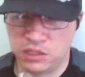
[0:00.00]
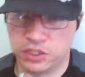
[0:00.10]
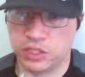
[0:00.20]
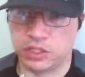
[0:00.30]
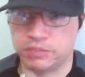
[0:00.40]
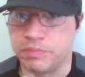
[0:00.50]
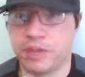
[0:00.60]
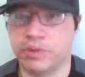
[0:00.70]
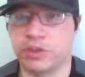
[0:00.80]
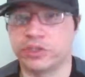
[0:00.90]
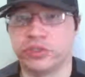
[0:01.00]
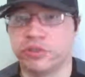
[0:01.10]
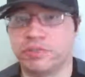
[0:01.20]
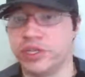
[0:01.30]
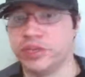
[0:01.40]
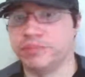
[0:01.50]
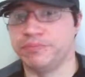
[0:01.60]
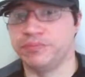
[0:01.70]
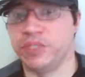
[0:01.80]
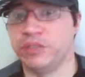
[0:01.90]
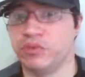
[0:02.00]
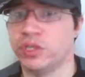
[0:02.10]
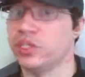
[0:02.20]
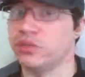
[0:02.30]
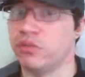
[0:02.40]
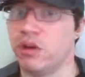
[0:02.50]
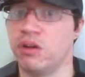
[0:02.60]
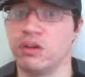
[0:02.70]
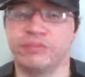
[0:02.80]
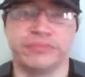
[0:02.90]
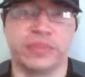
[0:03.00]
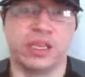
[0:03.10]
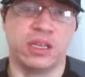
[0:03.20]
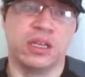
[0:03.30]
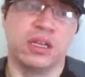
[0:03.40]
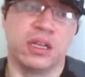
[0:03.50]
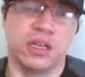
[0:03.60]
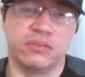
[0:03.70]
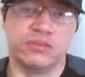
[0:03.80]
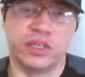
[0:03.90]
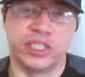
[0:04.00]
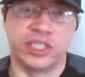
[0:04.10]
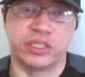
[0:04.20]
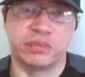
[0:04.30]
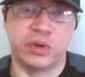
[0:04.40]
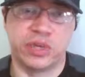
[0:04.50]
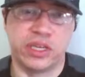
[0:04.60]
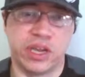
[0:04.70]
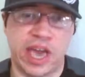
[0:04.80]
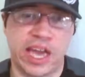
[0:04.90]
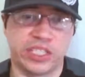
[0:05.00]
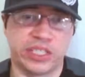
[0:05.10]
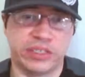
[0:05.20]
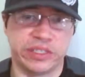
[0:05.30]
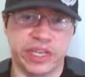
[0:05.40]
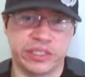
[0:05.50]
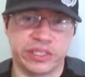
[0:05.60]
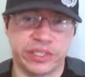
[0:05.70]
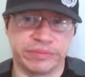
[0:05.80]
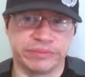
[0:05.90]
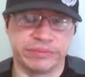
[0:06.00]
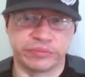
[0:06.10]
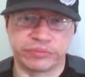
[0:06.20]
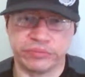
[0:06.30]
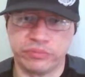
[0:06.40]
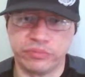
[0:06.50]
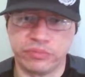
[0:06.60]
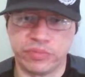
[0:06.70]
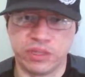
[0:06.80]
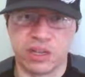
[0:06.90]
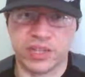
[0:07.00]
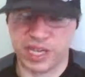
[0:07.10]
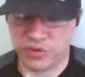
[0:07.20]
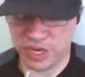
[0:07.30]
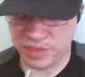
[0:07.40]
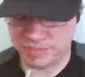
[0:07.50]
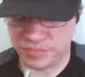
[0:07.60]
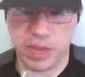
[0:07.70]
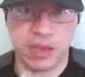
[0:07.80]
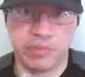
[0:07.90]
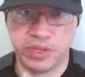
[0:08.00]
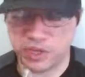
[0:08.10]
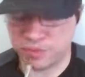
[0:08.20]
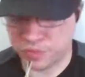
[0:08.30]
Just my personal opinion. It's really strong, really smoky, ashy tasting. Not that great, in my opinion.